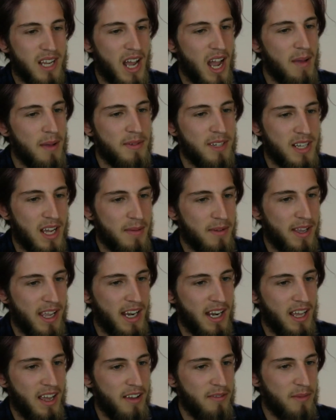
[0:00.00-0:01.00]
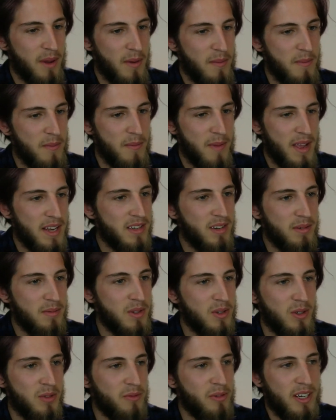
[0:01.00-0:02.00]
Time and time again, I have my
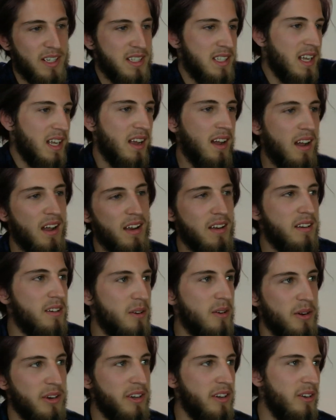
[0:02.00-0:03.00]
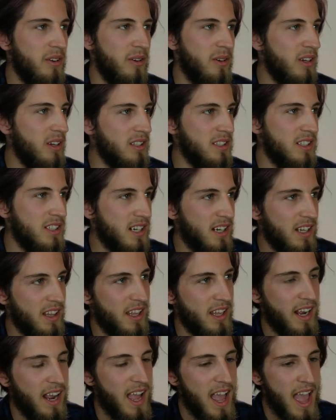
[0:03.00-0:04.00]
mainstream school friends like, I don't know what to do, I'll just kind
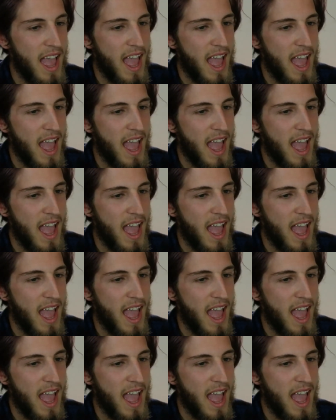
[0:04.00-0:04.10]
of thing.